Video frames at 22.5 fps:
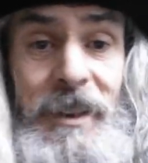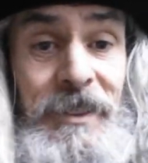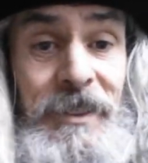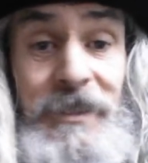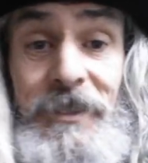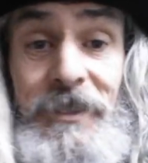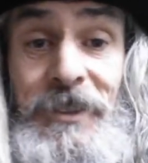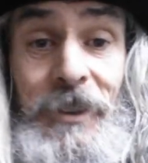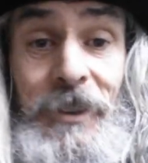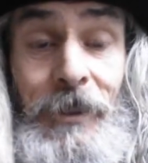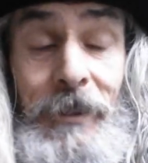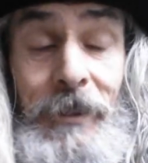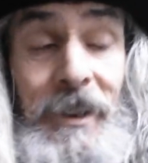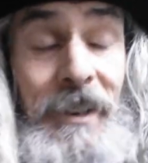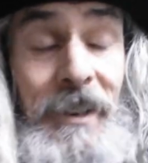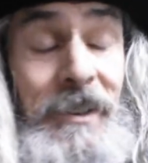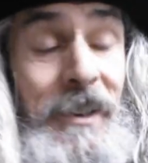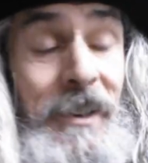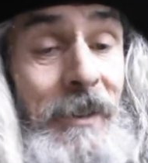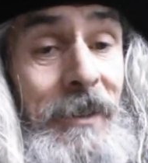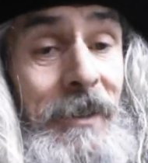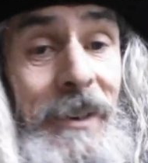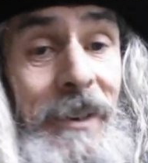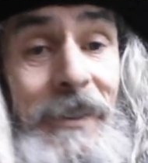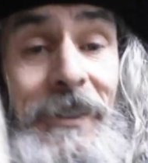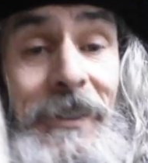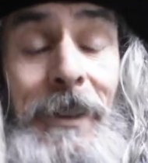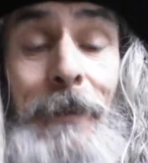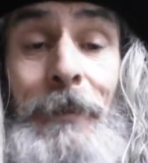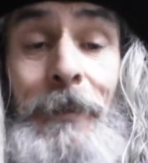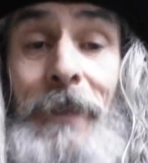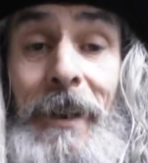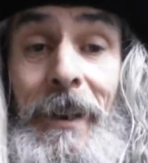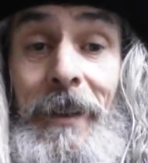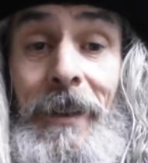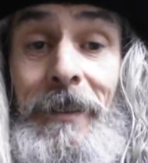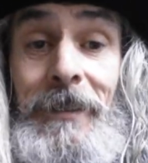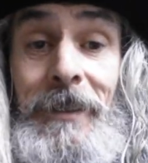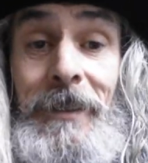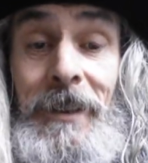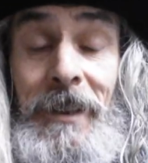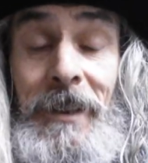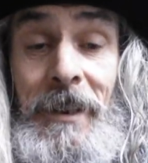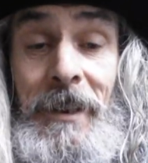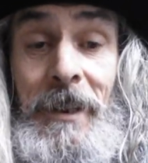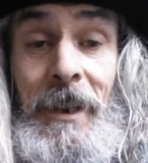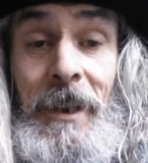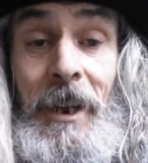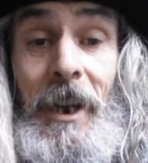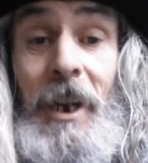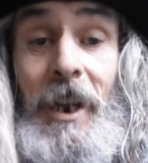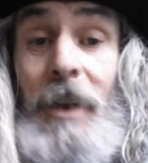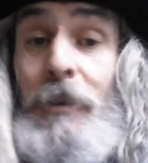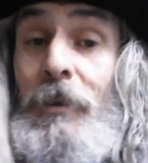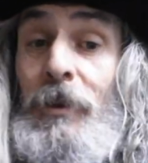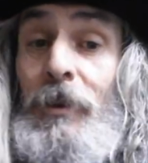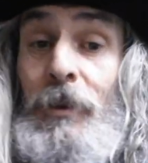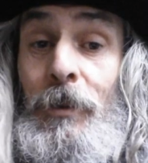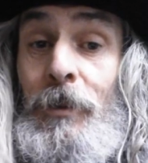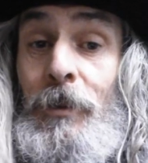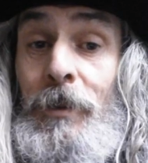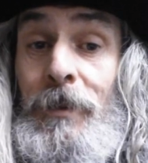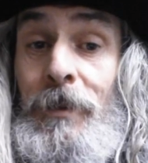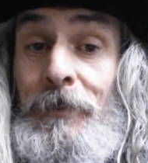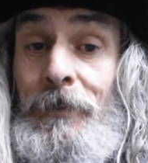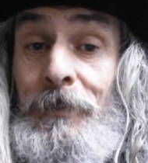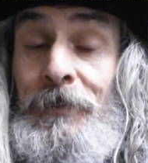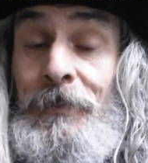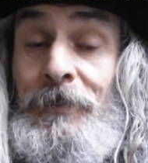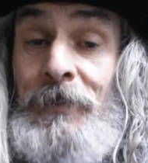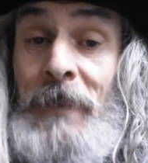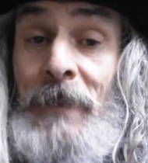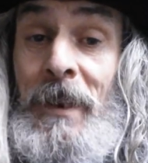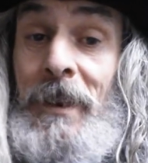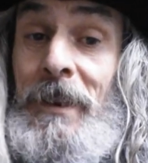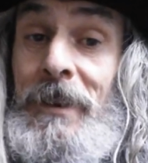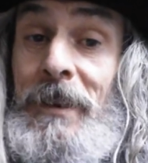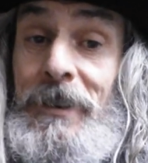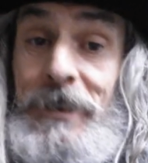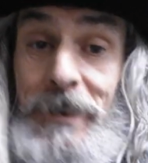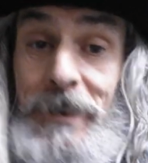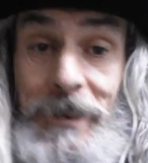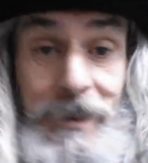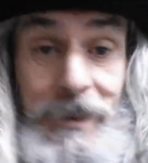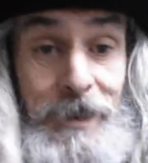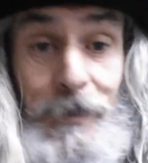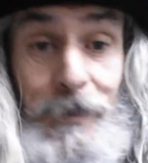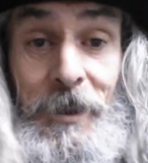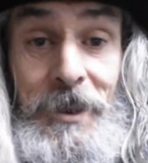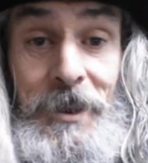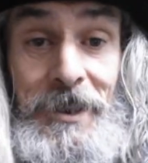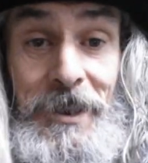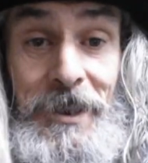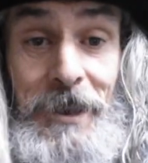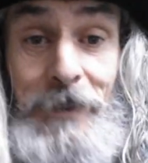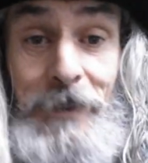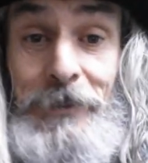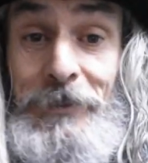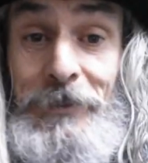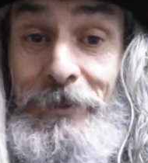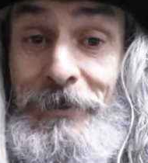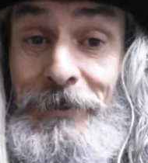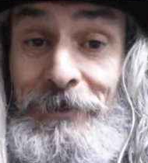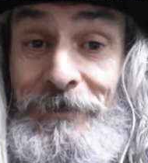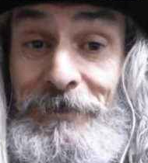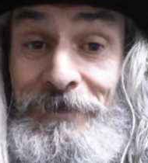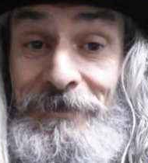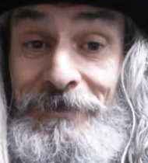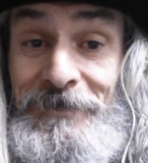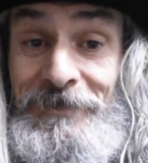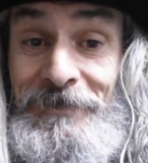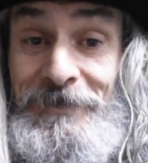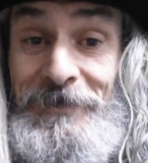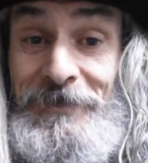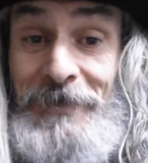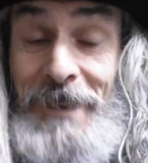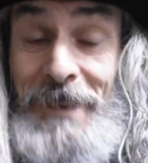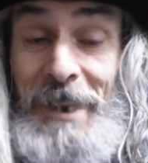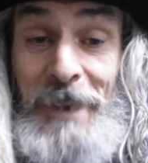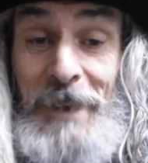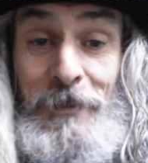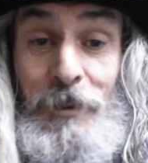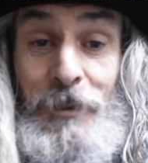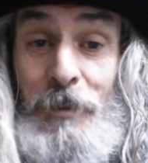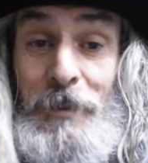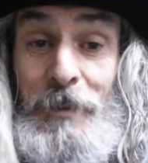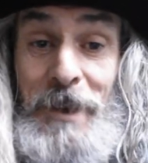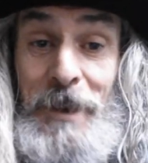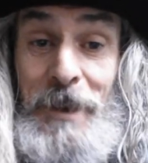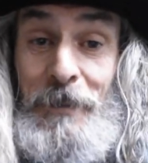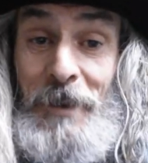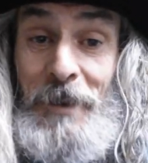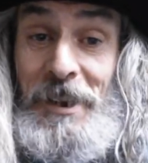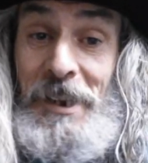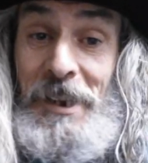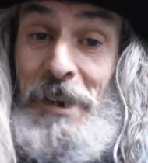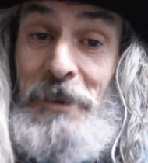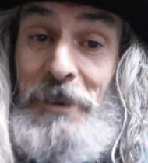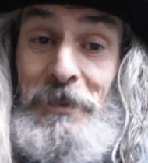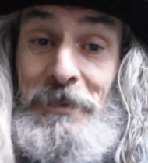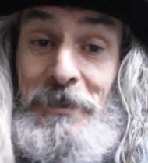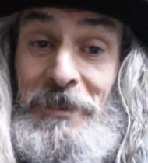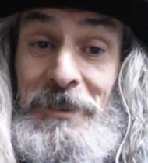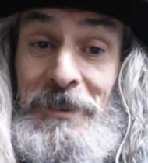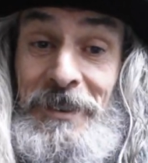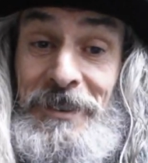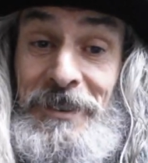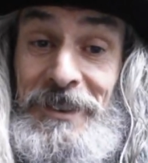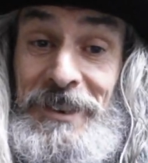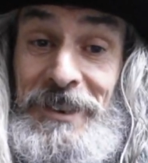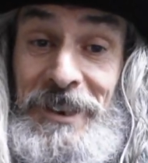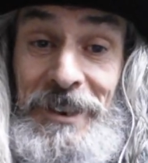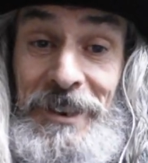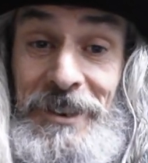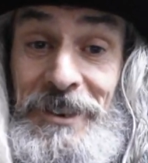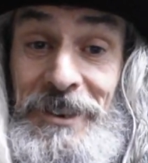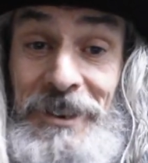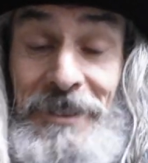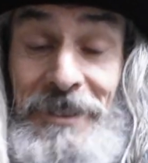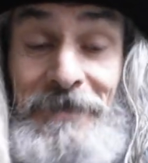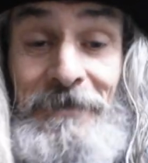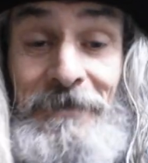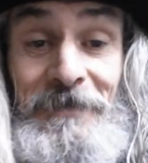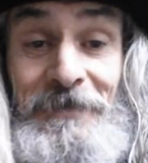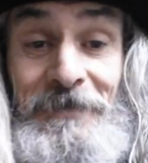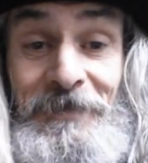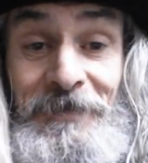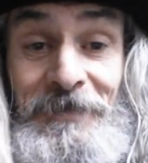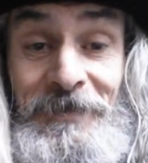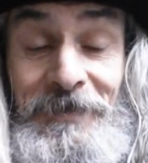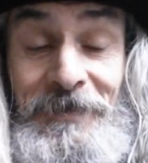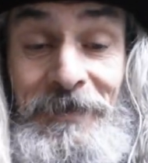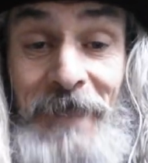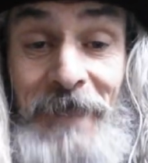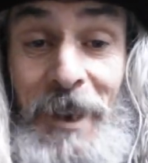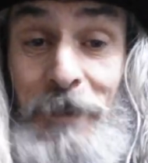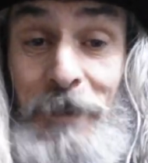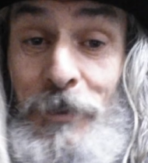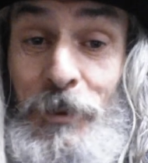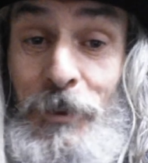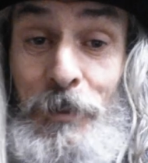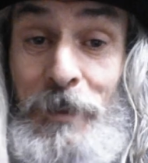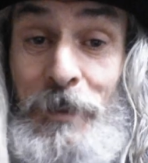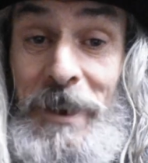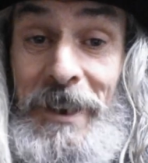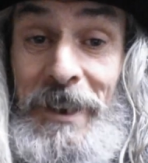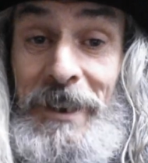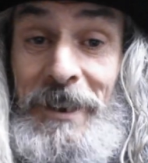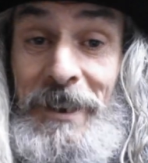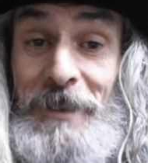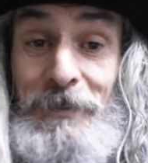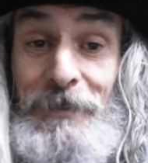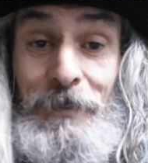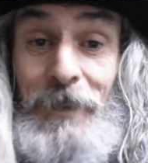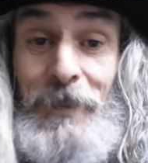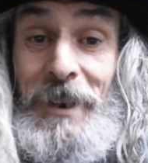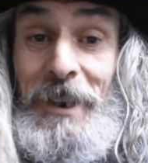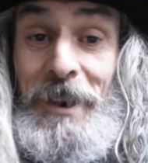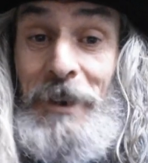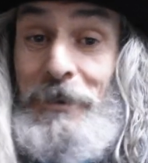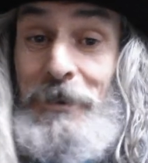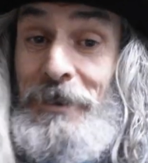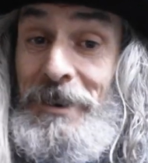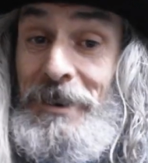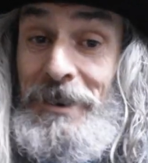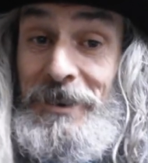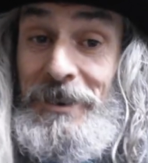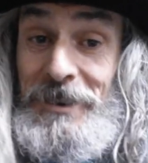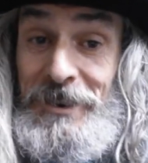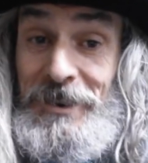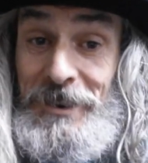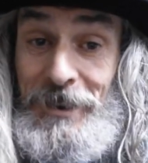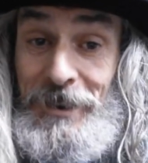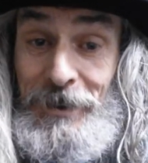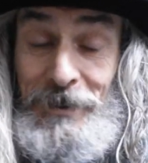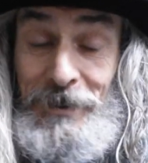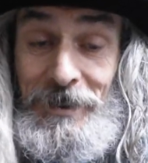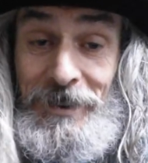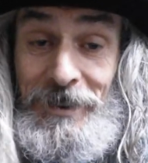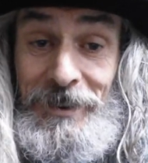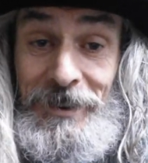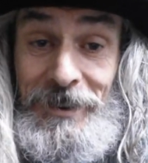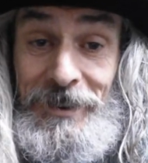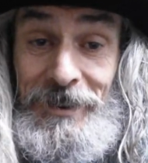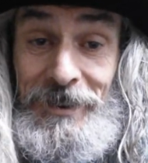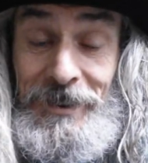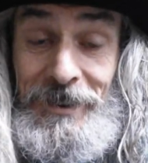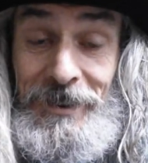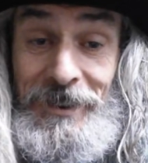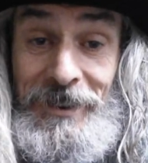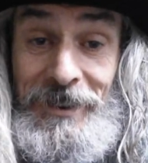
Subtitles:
Sorry, I don't accept that. I will teach myself. I will be my own teacher. I will be my own student.